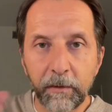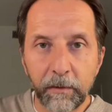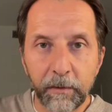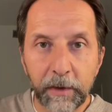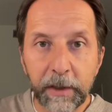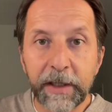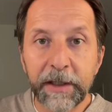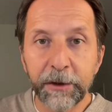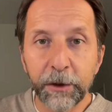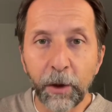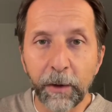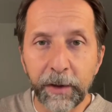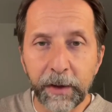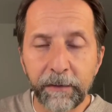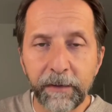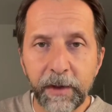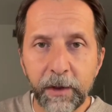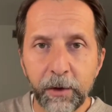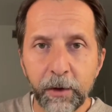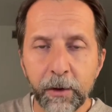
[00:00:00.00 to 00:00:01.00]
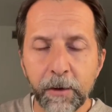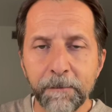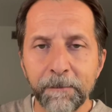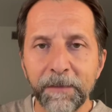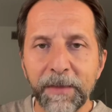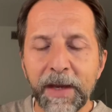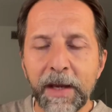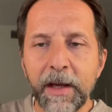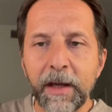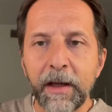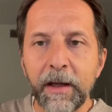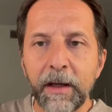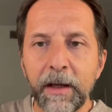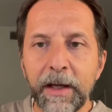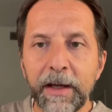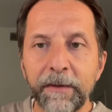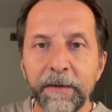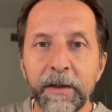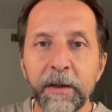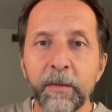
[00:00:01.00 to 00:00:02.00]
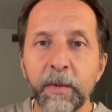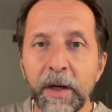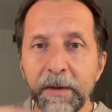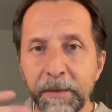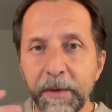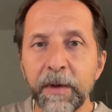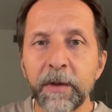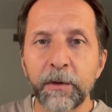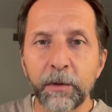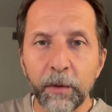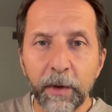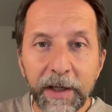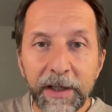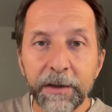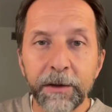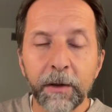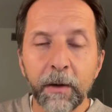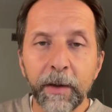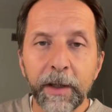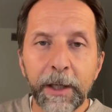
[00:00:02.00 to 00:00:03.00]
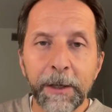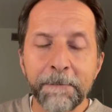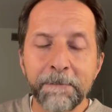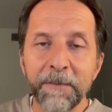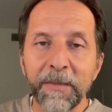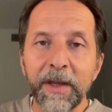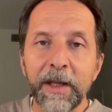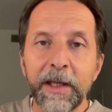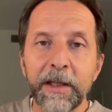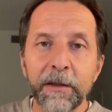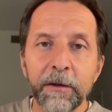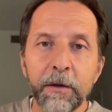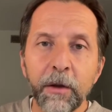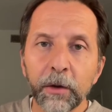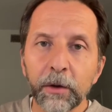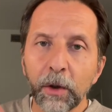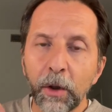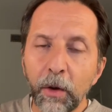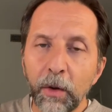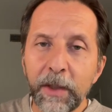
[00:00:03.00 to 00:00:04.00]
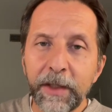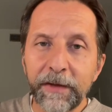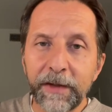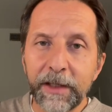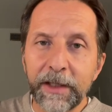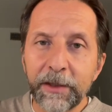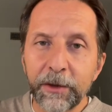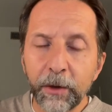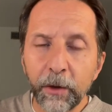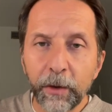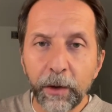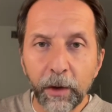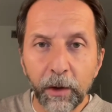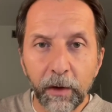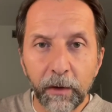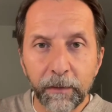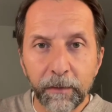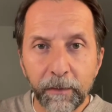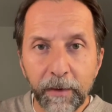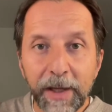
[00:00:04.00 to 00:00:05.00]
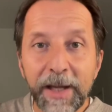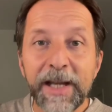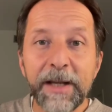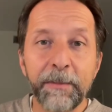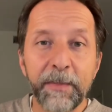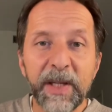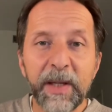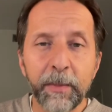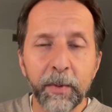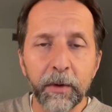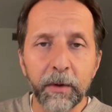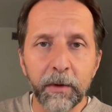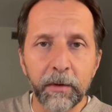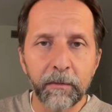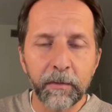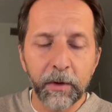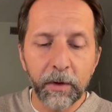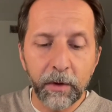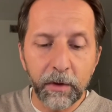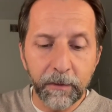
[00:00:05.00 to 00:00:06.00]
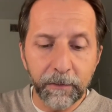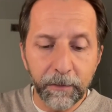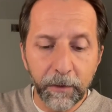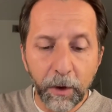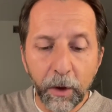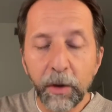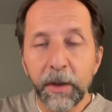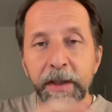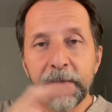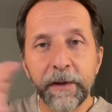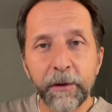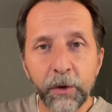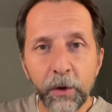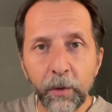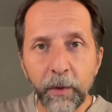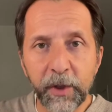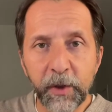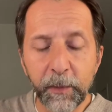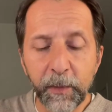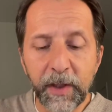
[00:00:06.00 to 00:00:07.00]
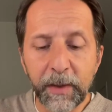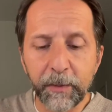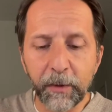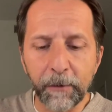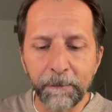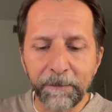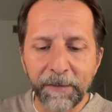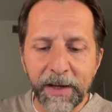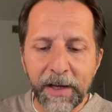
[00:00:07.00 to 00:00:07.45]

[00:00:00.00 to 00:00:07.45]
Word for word: historic vision and this reference to history is not only the history of a people, of only the Jewish people.